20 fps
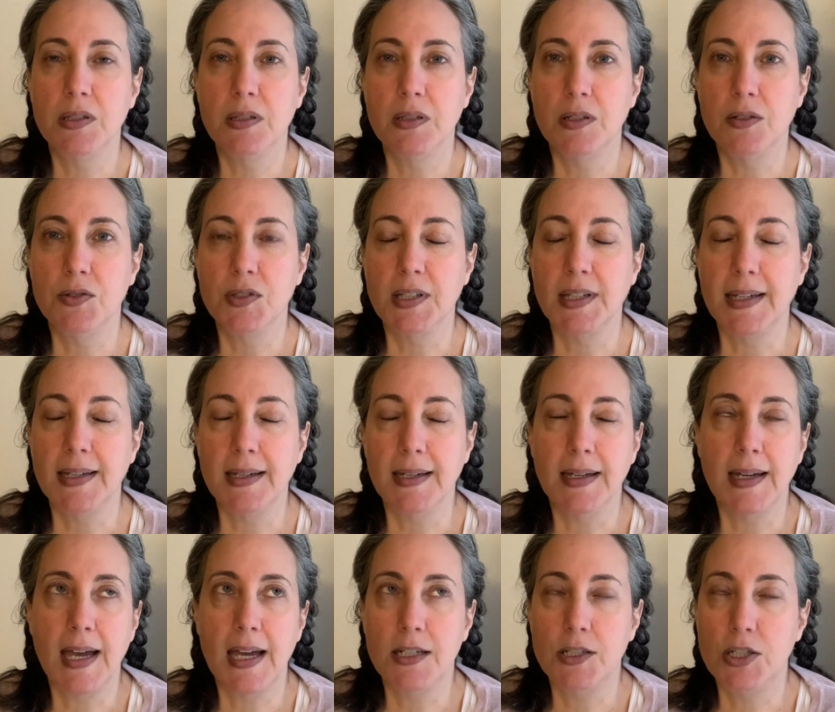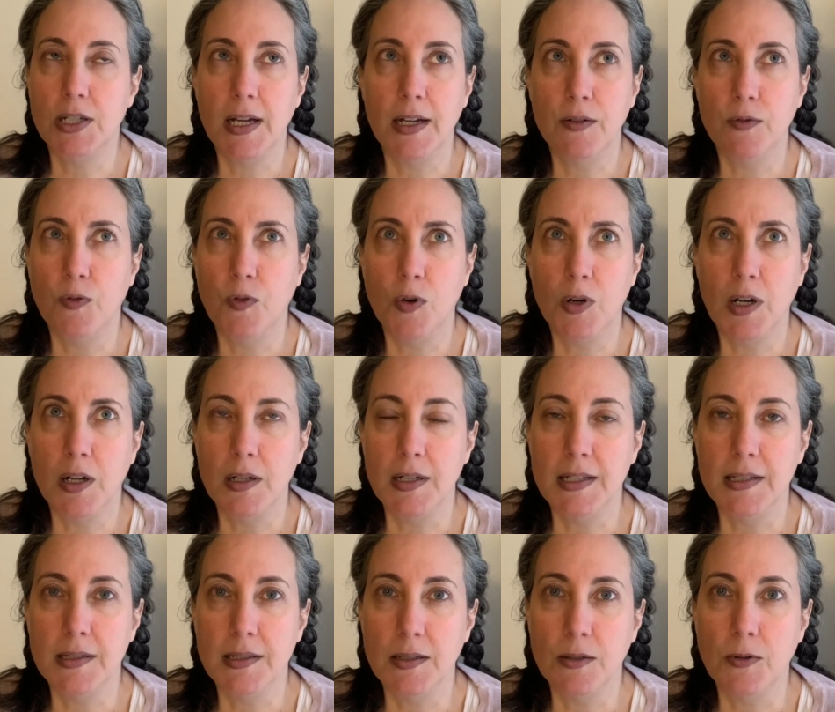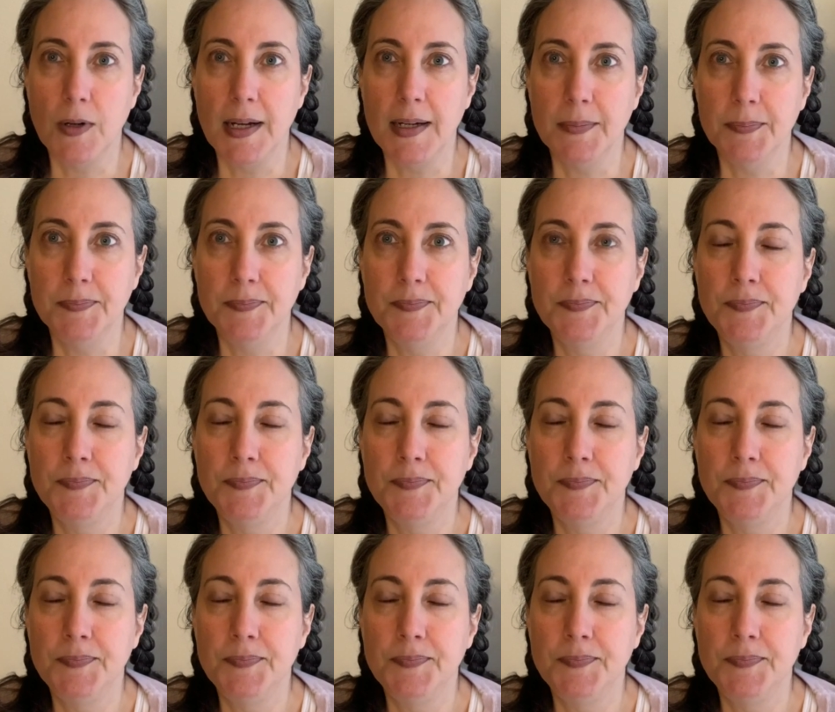There's like a hashtag for it on Instagram.